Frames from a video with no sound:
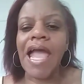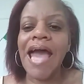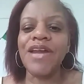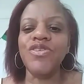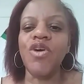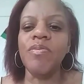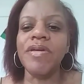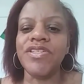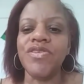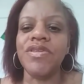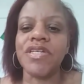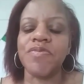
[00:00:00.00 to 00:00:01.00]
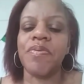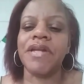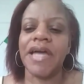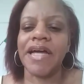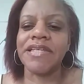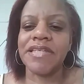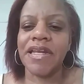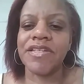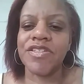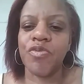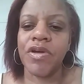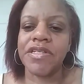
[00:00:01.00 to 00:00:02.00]
I don't normally do this, but like I said, I
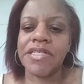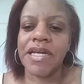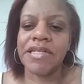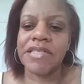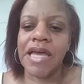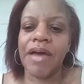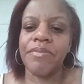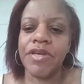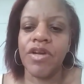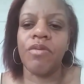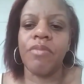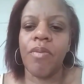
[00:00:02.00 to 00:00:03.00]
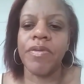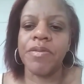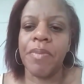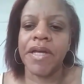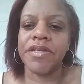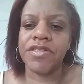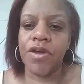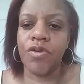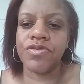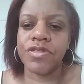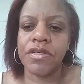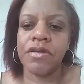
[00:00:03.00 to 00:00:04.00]
just want to take a time, you know, a moment to make a
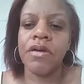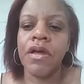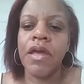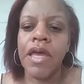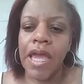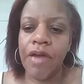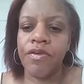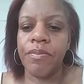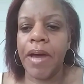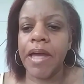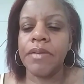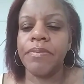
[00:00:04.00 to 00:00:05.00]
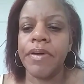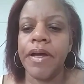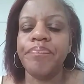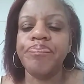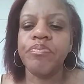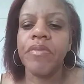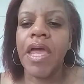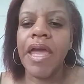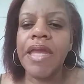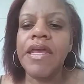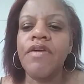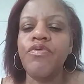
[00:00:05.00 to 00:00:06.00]
toast to everybody. But
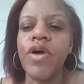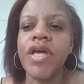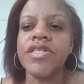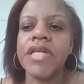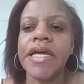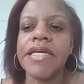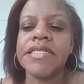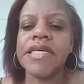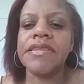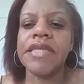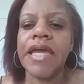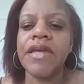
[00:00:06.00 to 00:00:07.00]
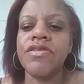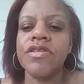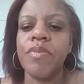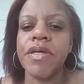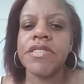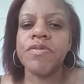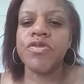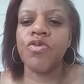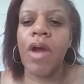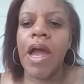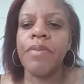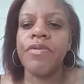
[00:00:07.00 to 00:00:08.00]
any of which, like I said, thank you to my
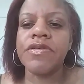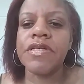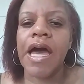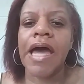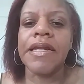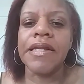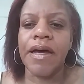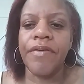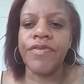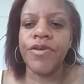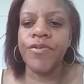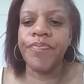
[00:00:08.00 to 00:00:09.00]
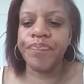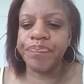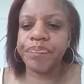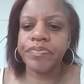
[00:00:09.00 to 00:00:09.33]
subscribers. I love you.